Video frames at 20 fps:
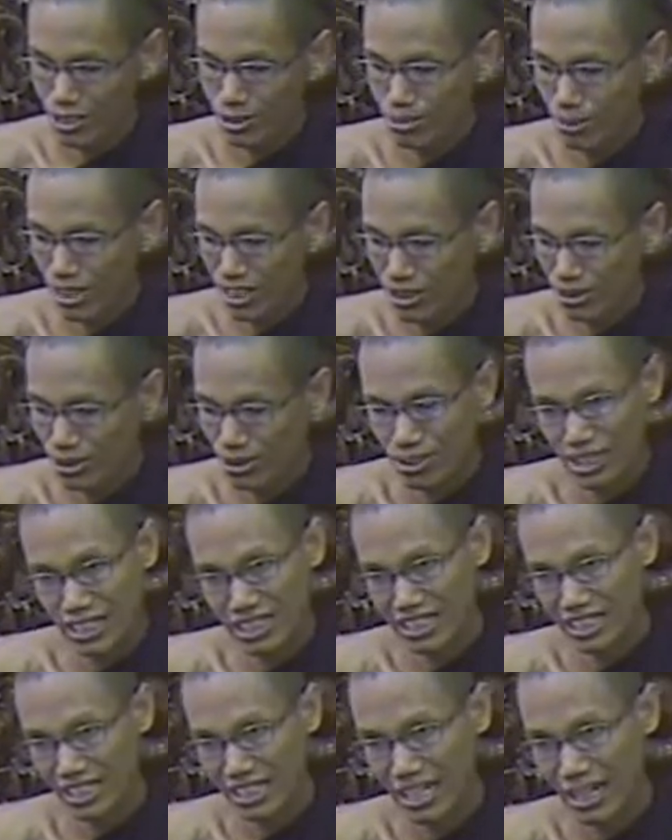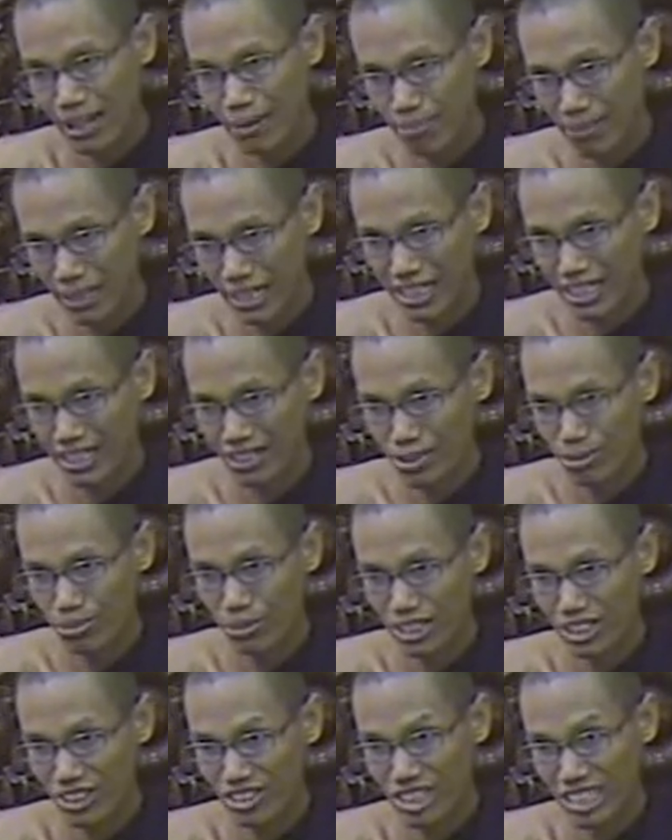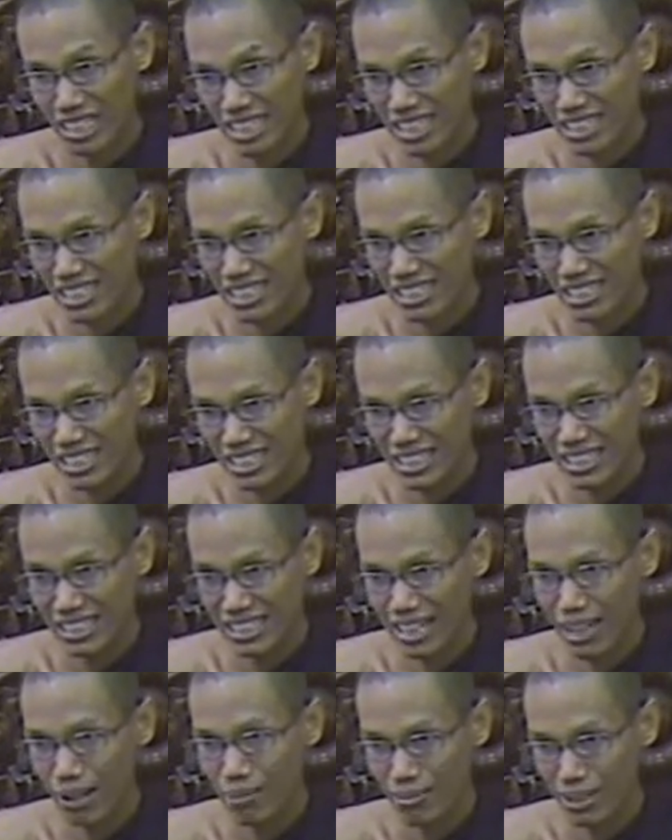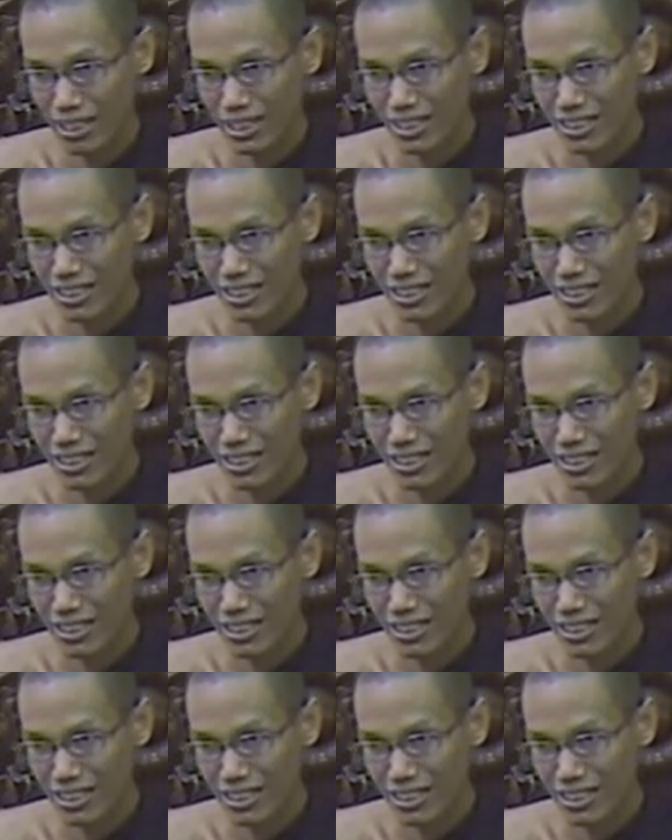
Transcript: you may do this cup, you may create this cup